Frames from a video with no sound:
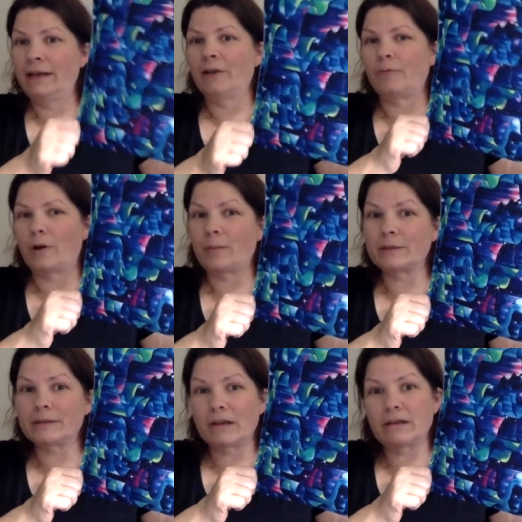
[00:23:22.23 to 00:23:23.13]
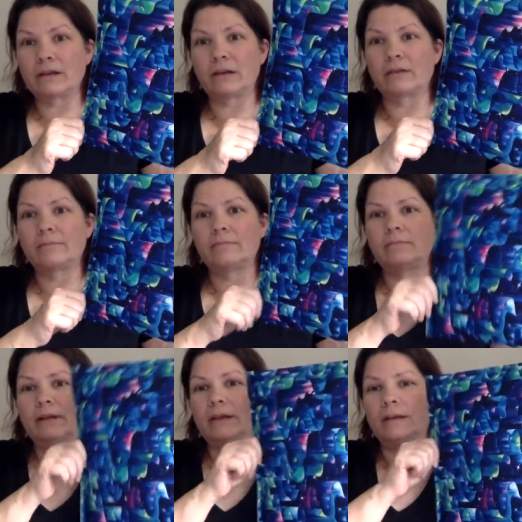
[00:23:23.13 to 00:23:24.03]
But I'm going to tell you,
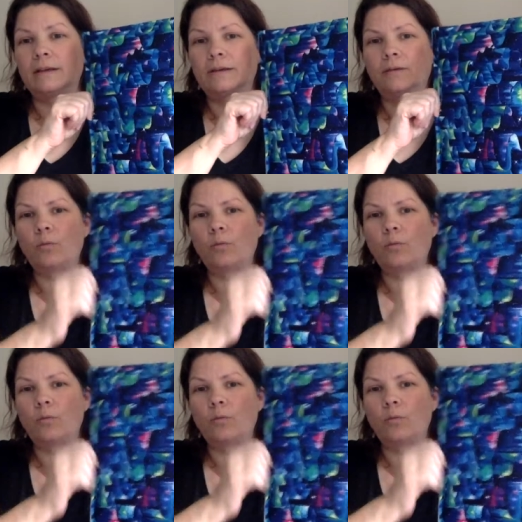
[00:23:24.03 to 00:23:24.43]
my